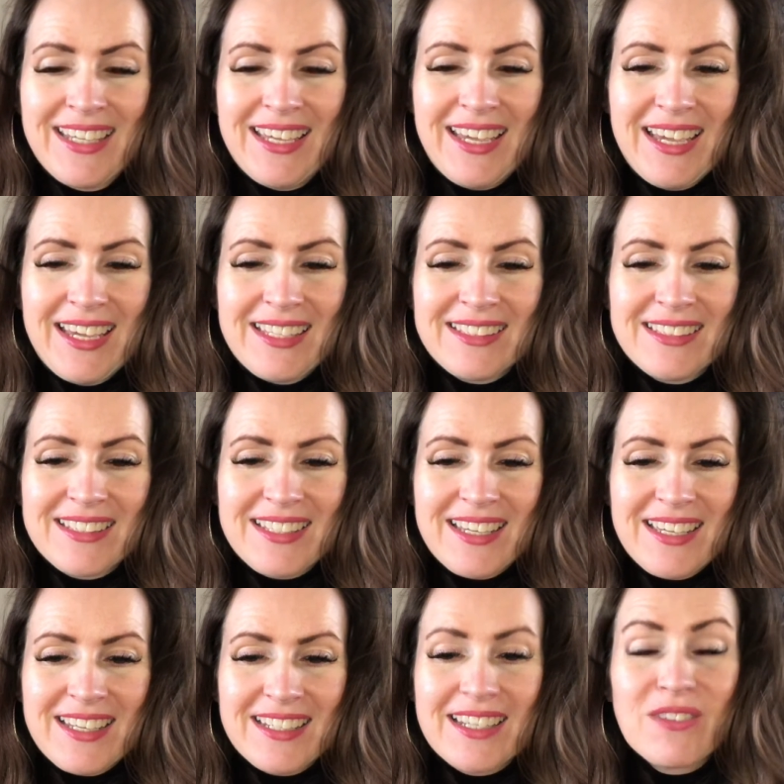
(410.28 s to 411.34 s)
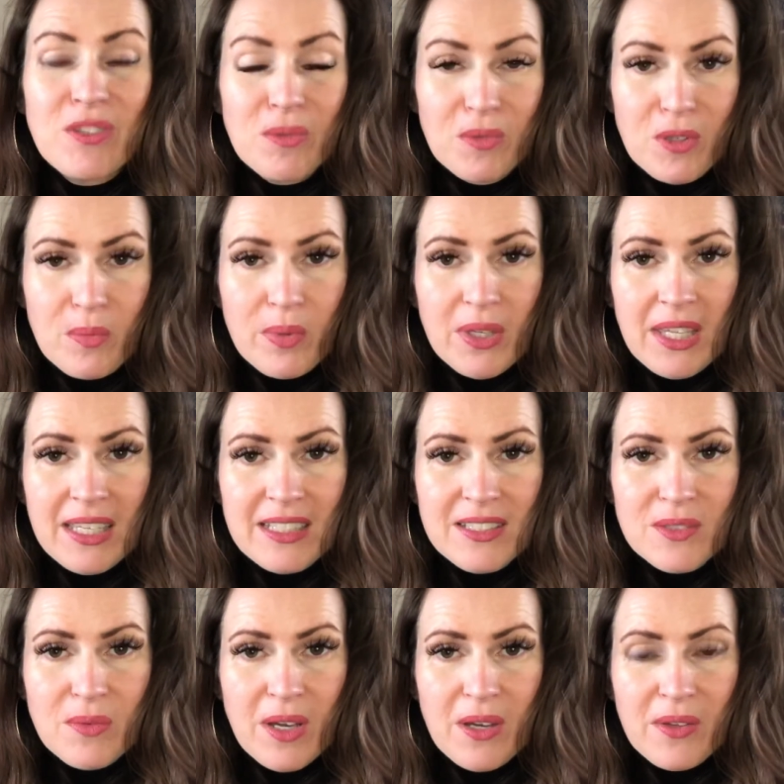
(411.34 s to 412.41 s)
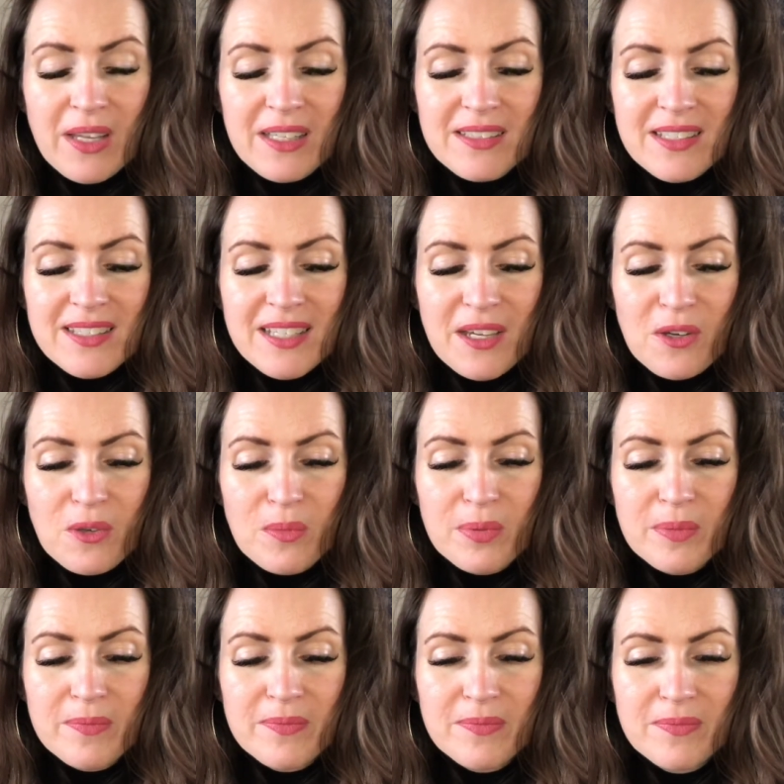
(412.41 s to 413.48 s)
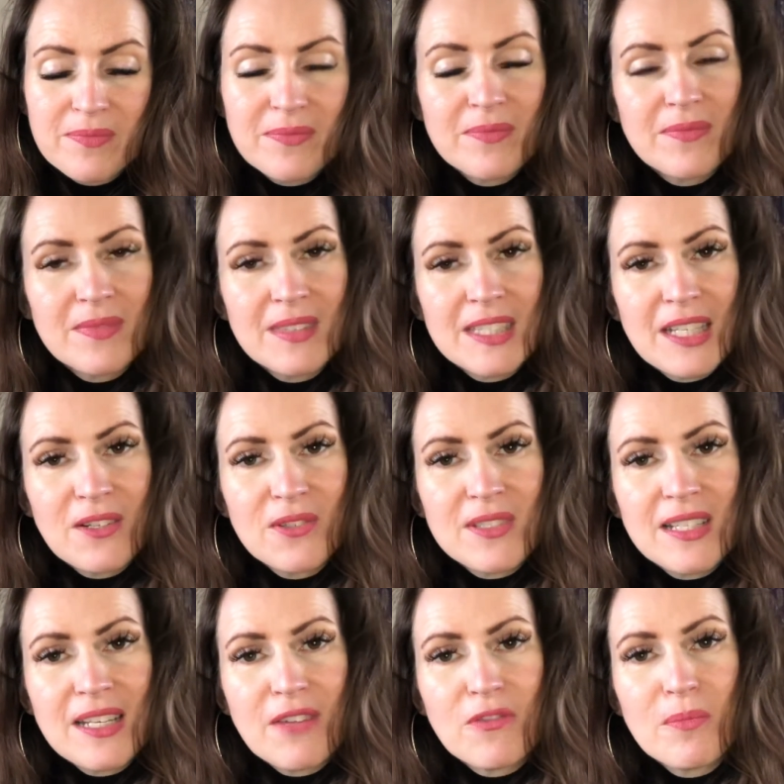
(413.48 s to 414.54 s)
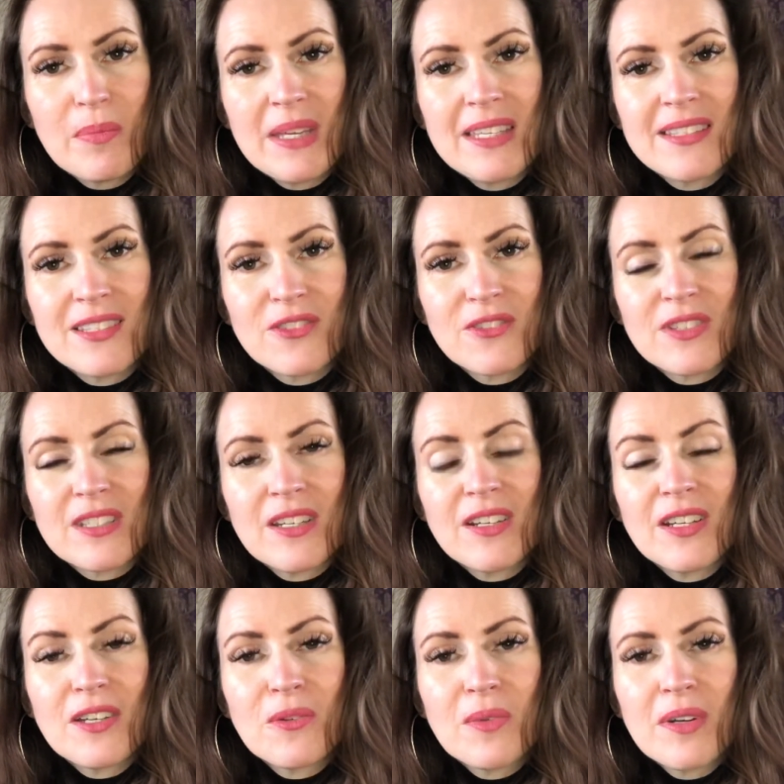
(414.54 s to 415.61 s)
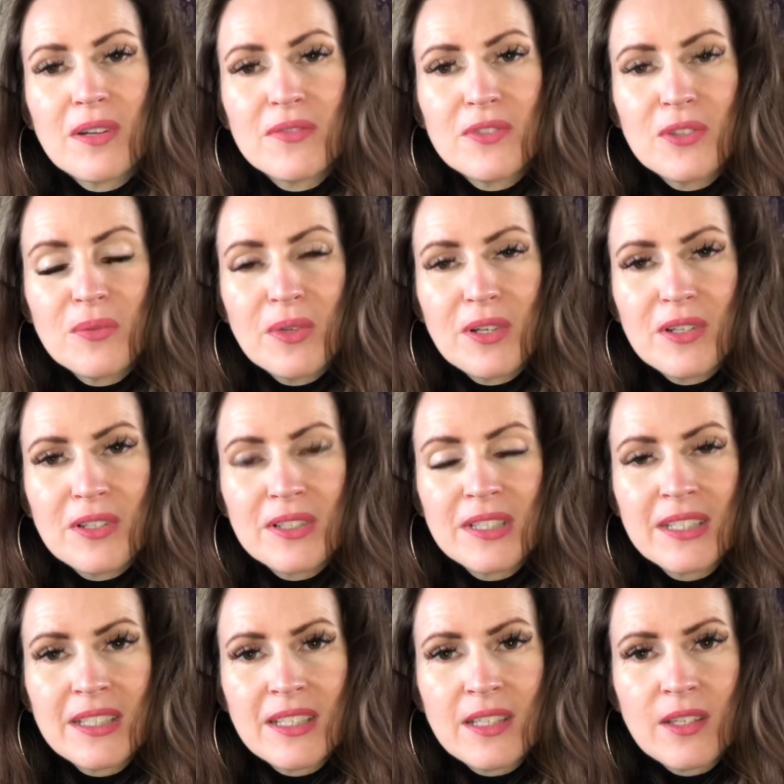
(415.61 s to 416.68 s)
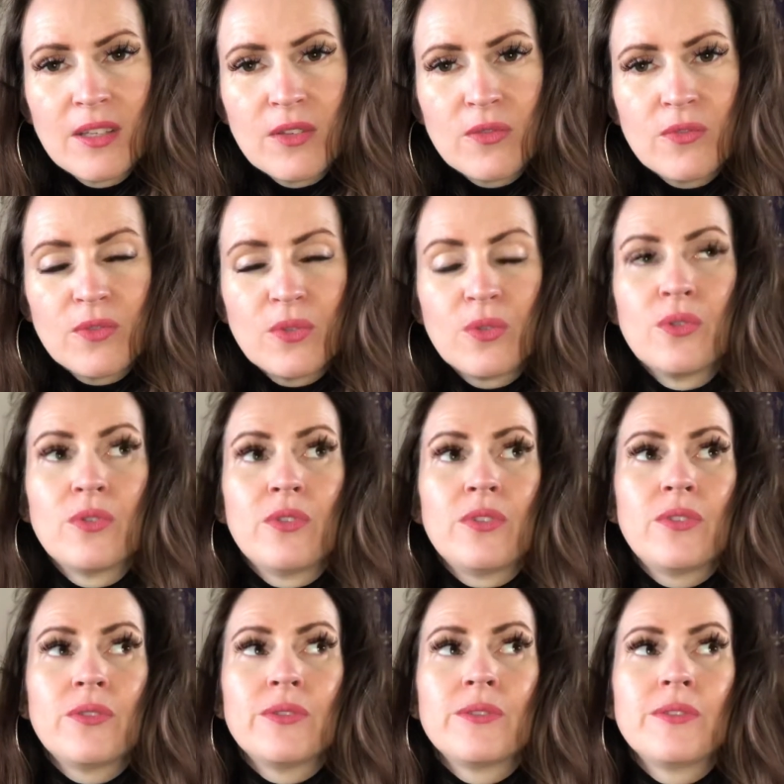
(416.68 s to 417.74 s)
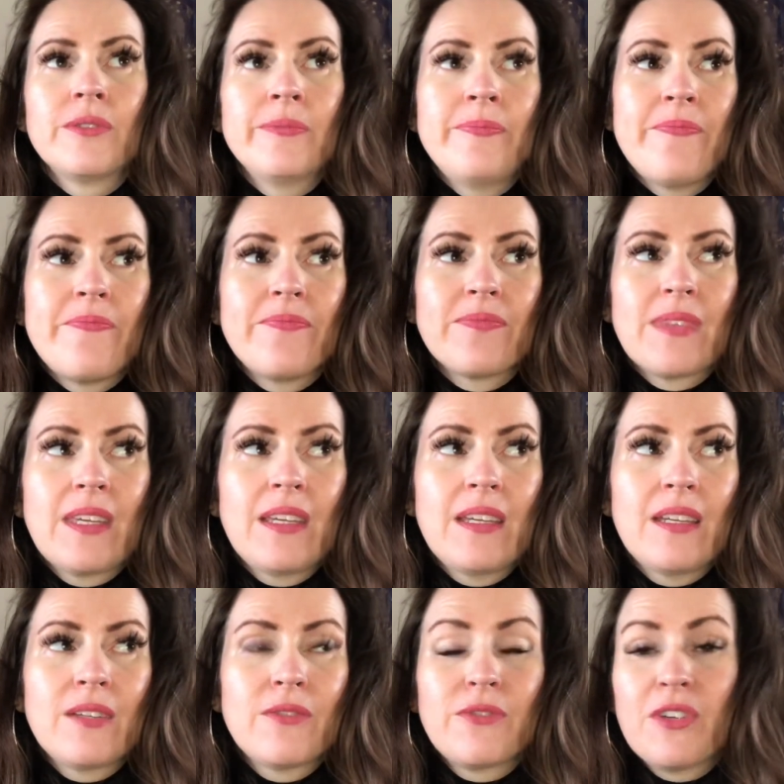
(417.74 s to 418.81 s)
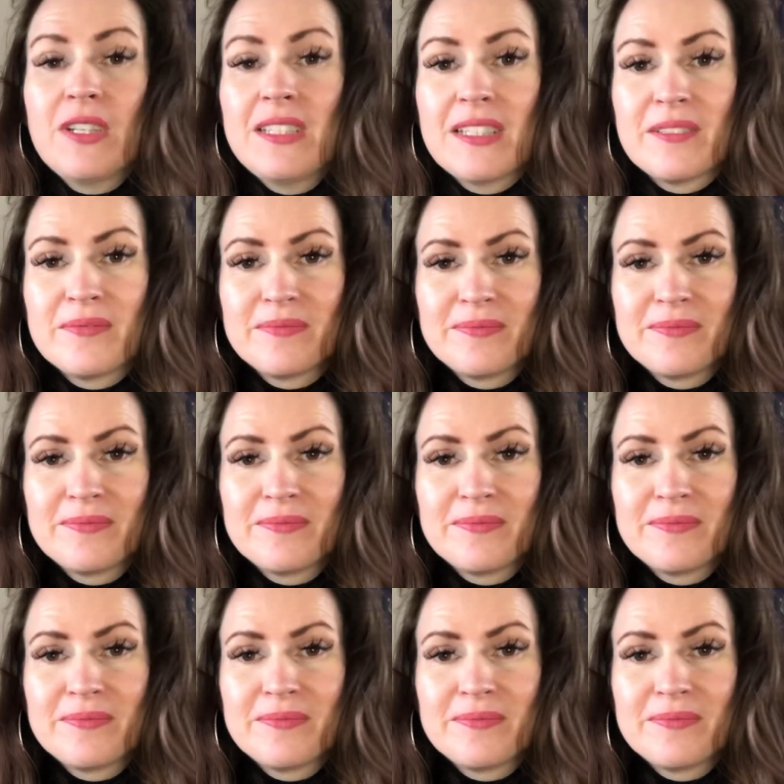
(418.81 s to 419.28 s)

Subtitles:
And if you want to book in as well, that does help. So lots of love and peace across Gaia, wherever you are, for your Friday.